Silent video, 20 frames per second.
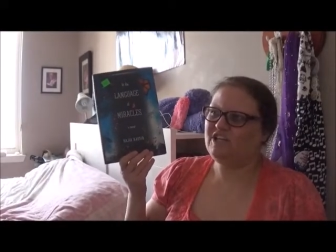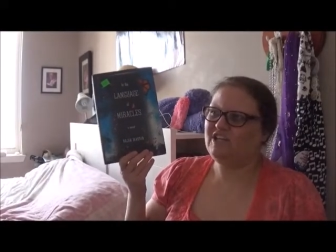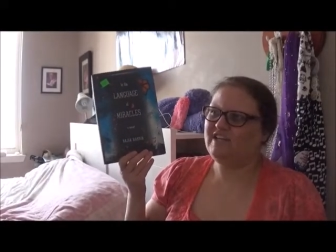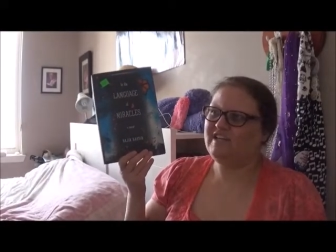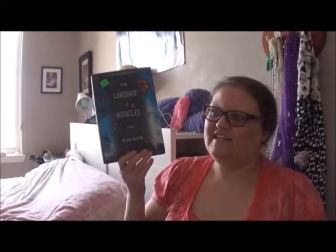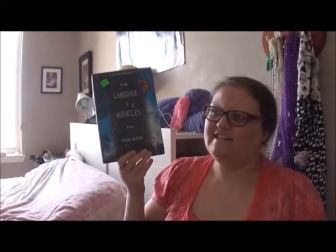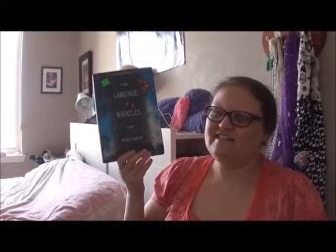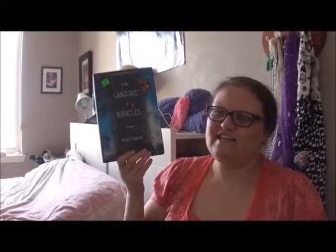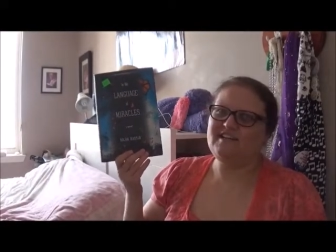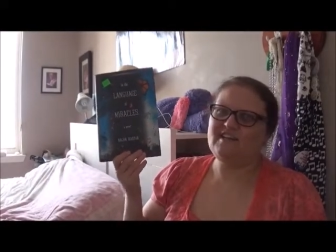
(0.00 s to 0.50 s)

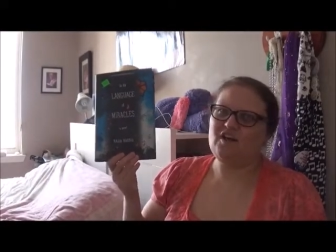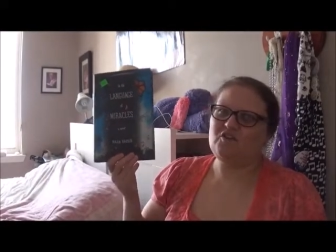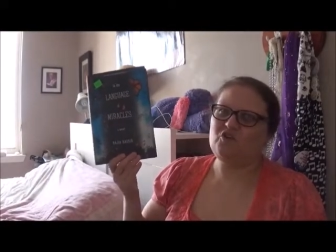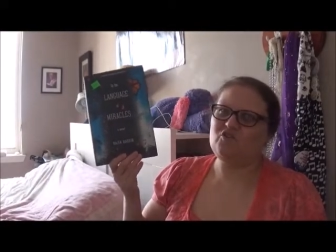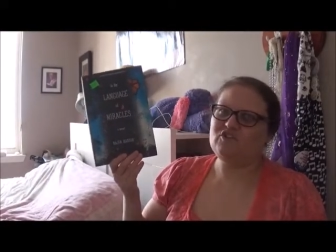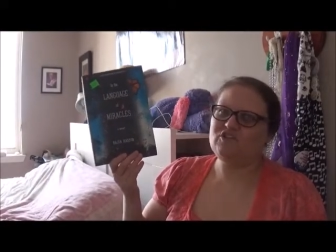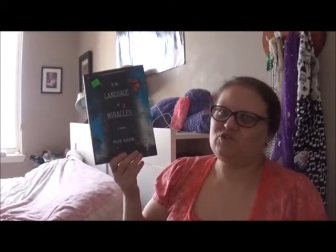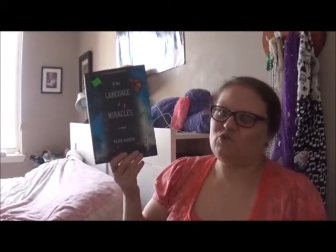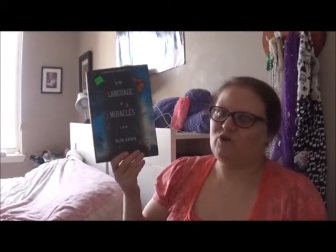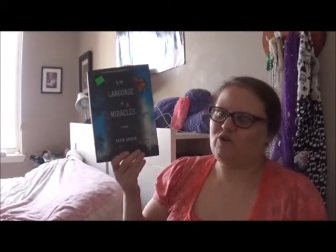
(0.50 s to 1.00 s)
is another
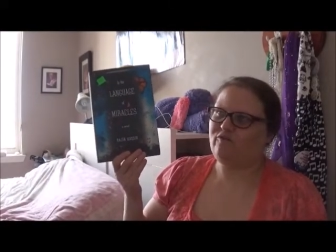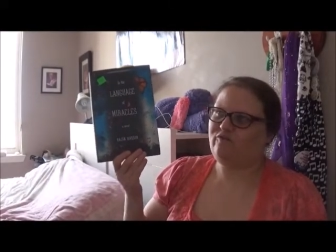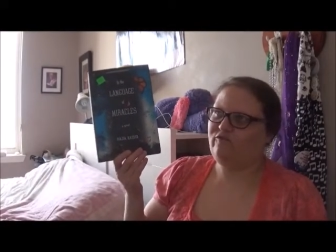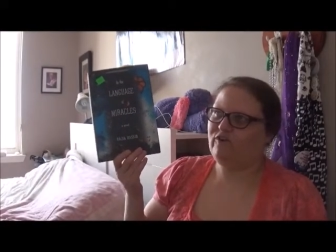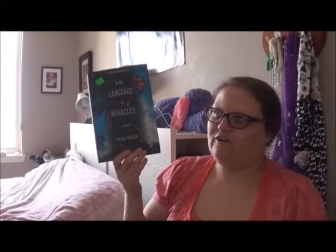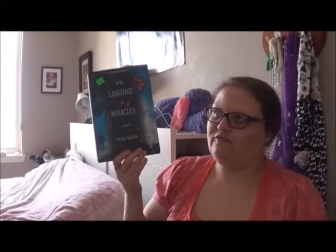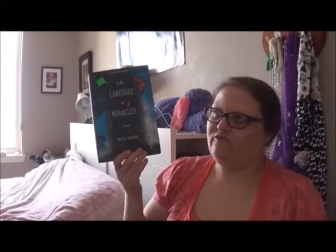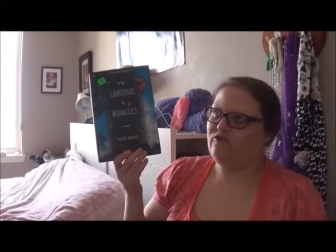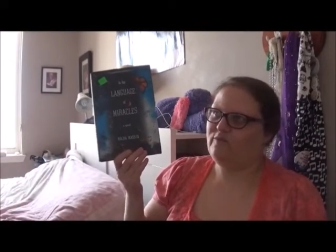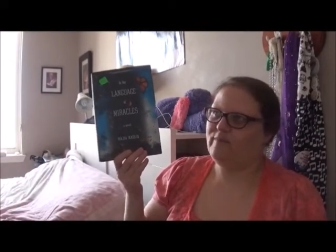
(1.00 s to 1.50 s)
sort of
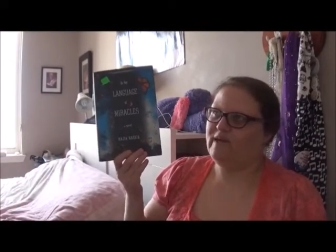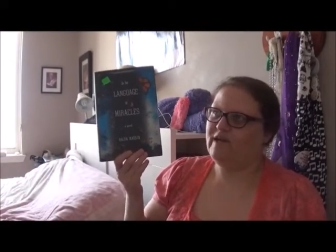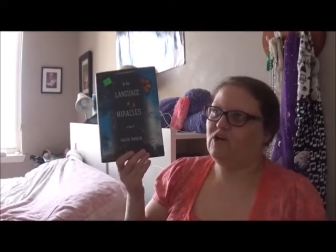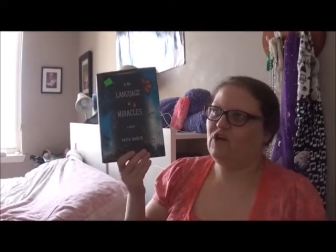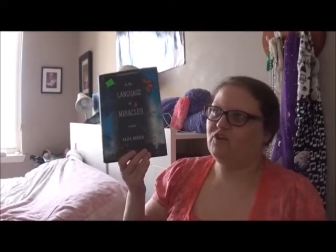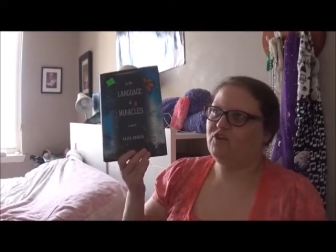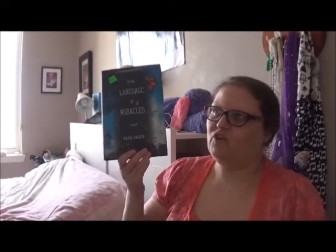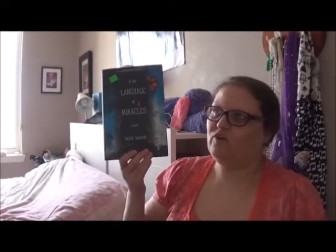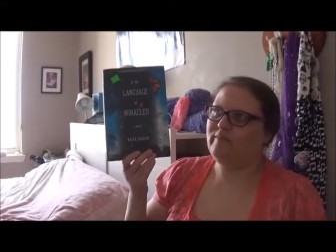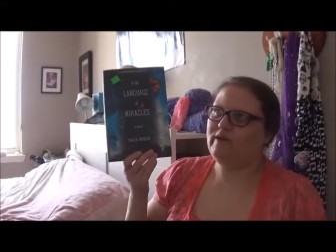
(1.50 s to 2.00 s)
fun for me,
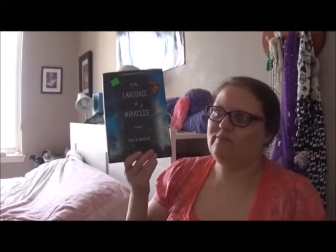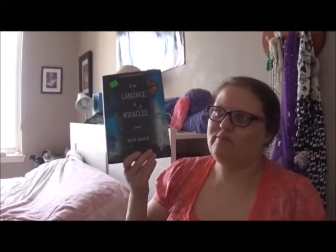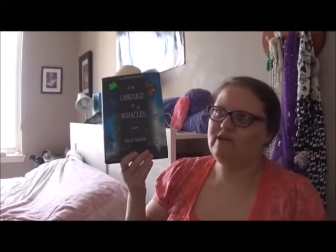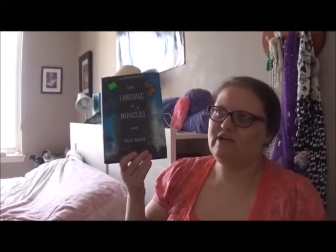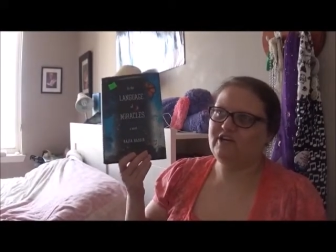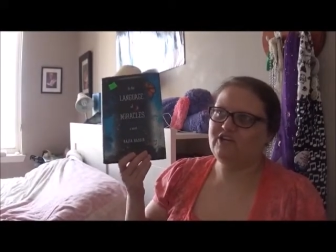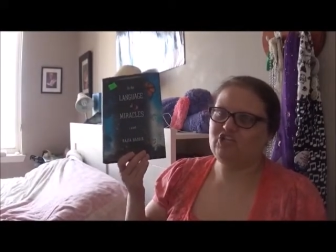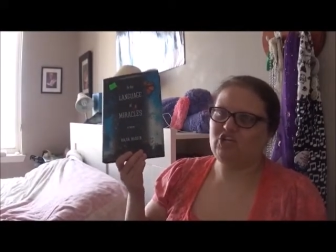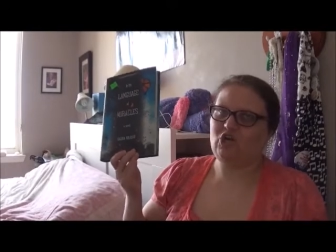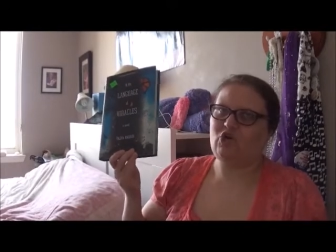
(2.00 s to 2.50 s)
although maybe
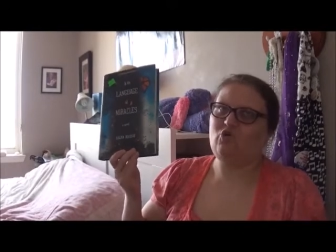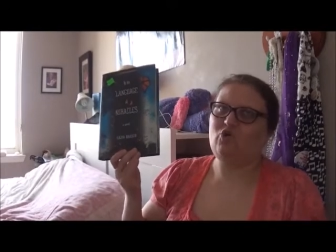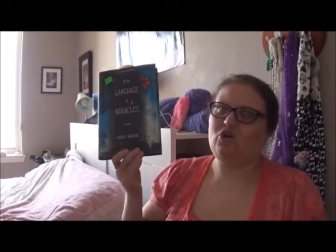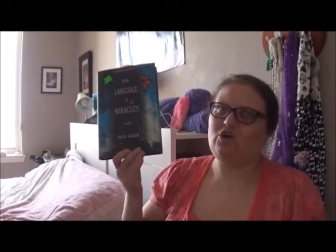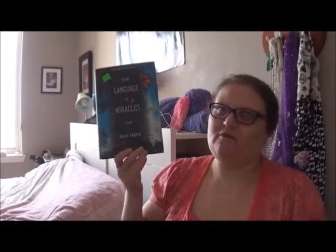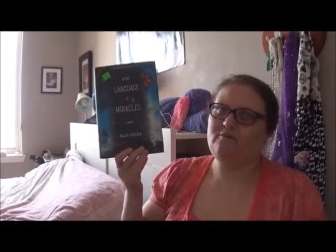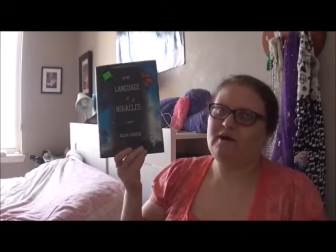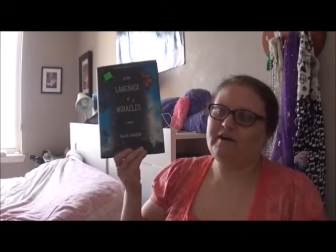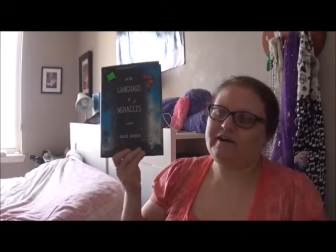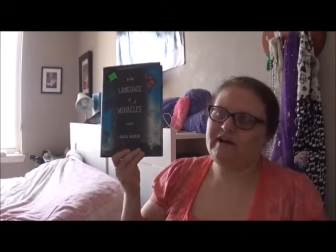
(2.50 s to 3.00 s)
I should
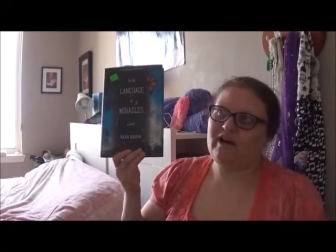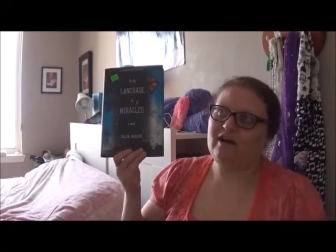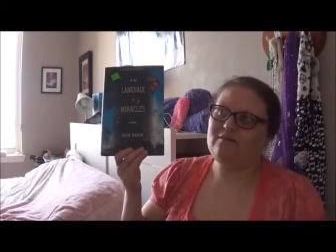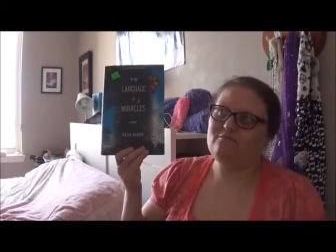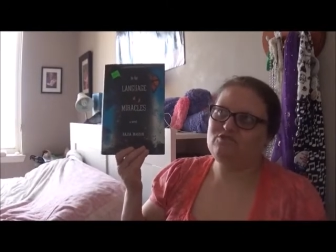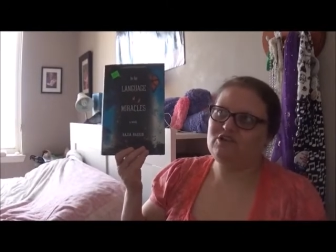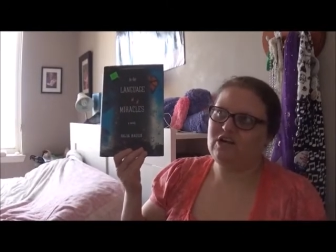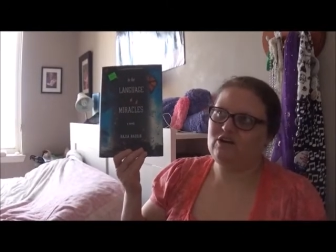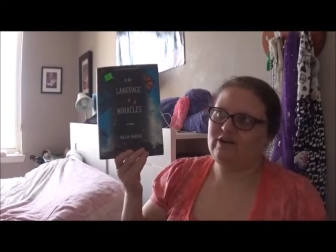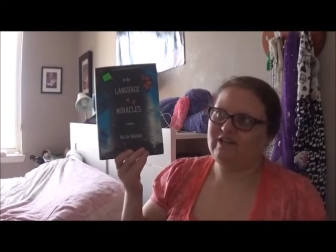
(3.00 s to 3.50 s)
quirk my
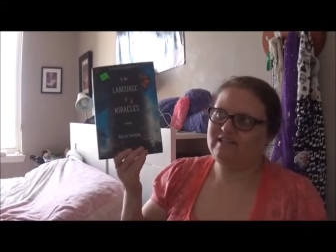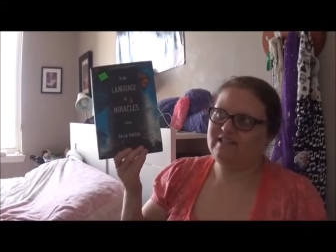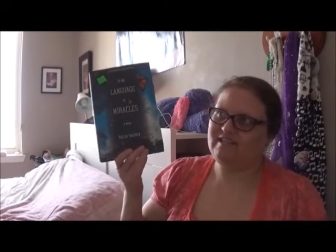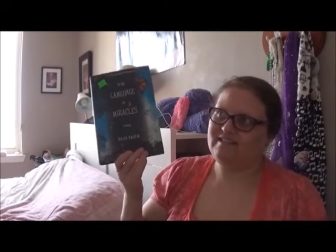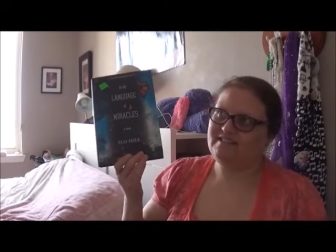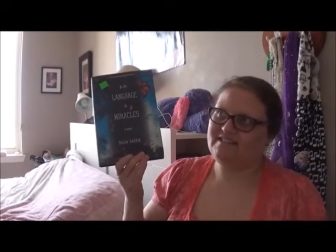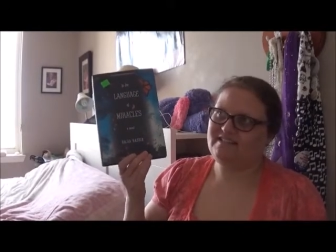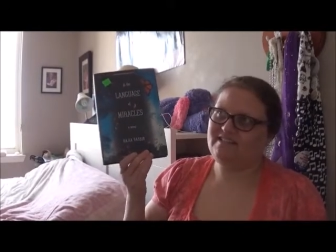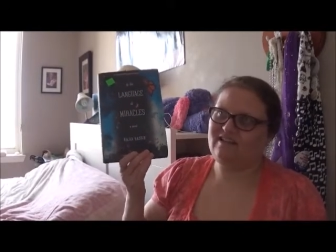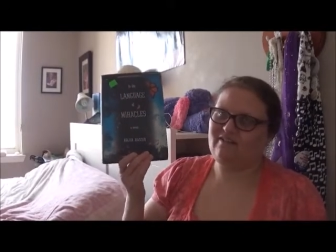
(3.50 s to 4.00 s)
eyebrow at that
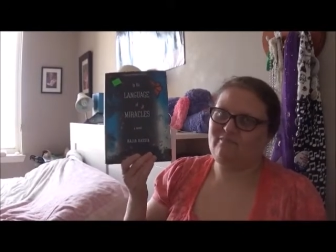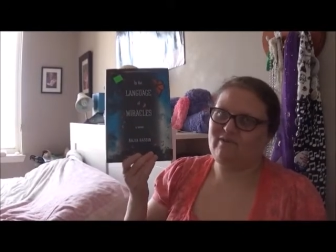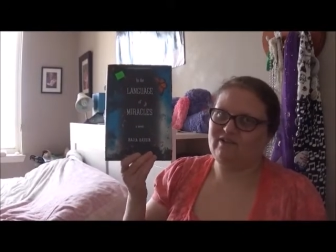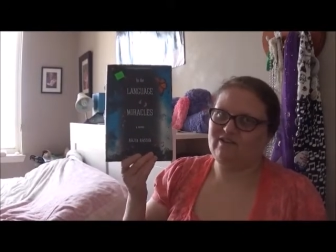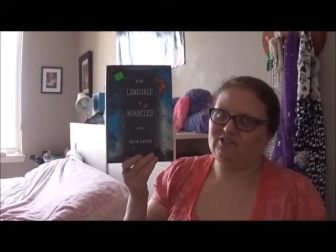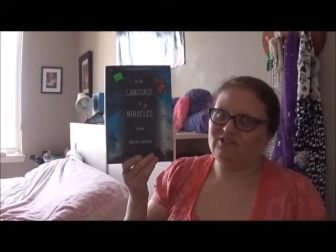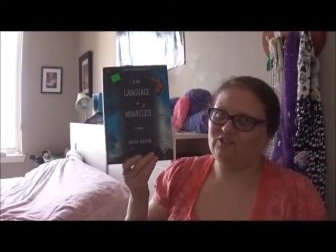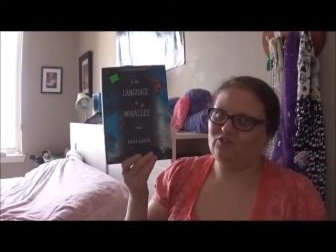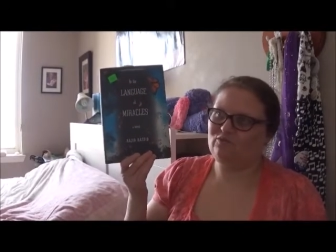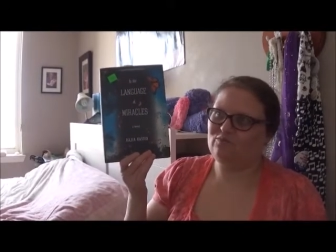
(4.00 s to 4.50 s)
statement a
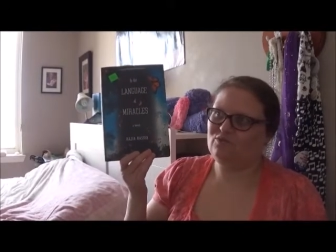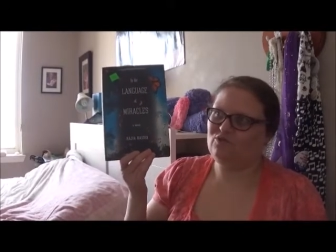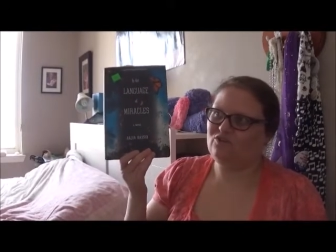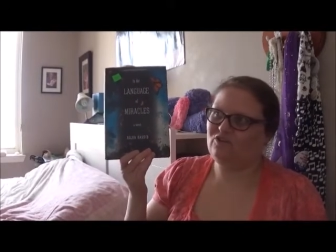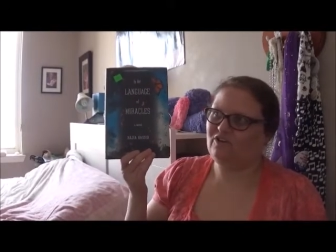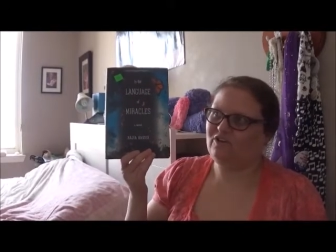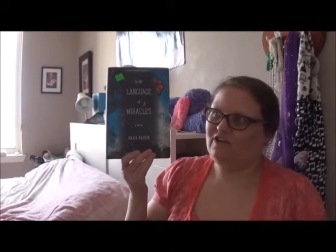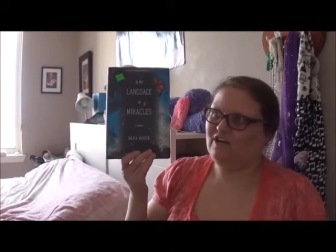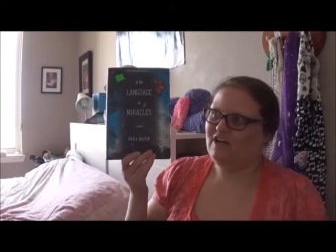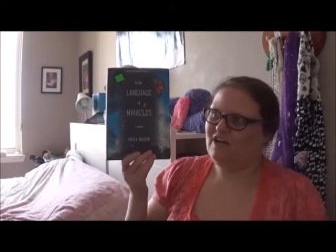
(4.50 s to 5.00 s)
little
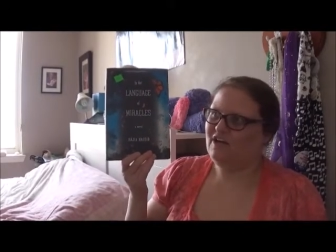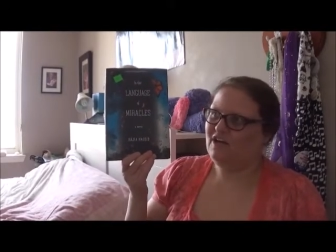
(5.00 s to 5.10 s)
more,